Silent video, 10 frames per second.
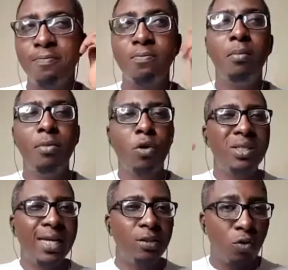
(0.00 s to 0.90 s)
because he
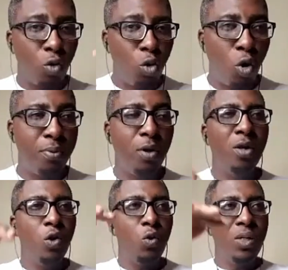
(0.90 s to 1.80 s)
has grown up
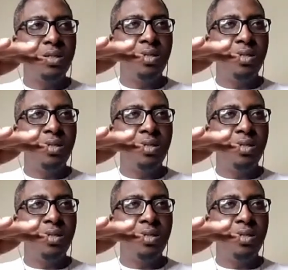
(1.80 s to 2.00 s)
with